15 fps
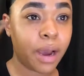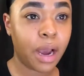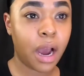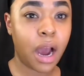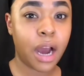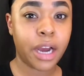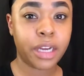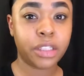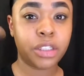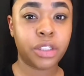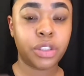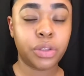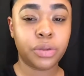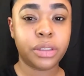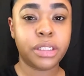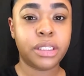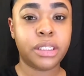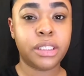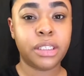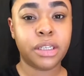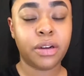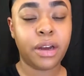my eyes to
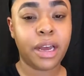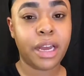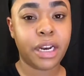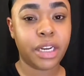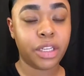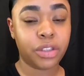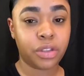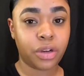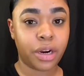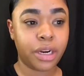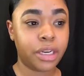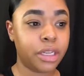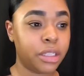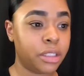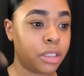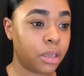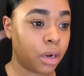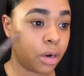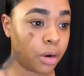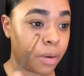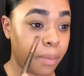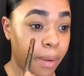conceal any darkness
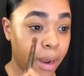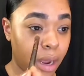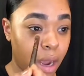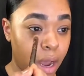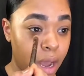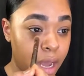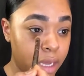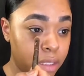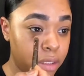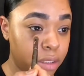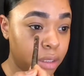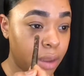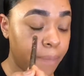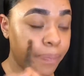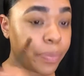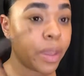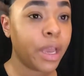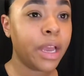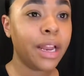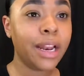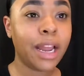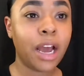under my eyes.
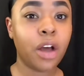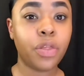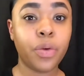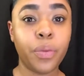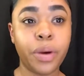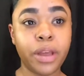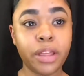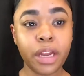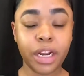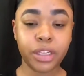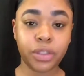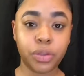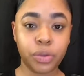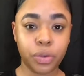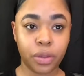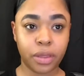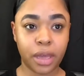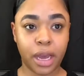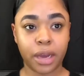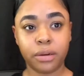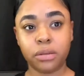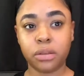Now, the way that I do
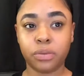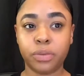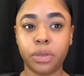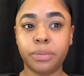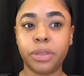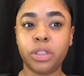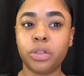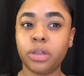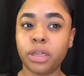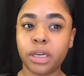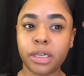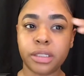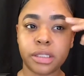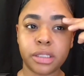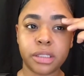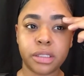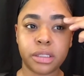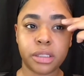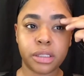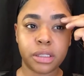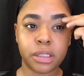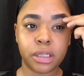that, I want to make sure you guys can
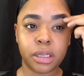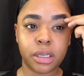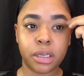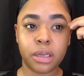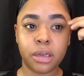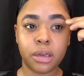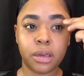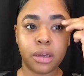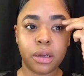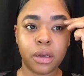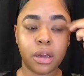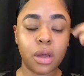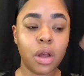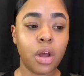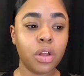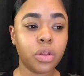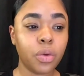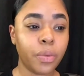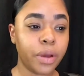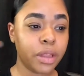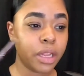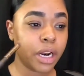see.
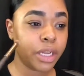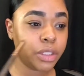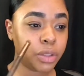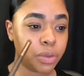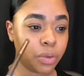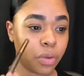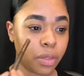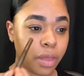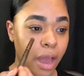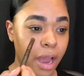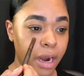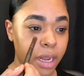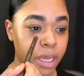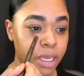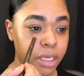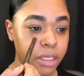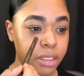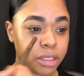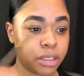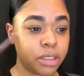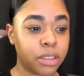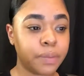The way that I do that
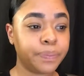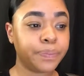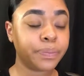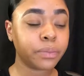is,